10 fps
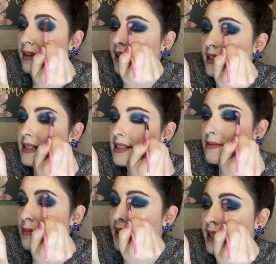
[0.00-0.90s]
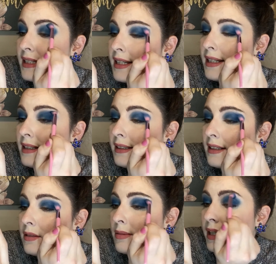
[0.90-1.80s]
and just blend it a
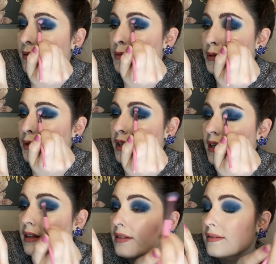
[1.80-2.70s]
little bit more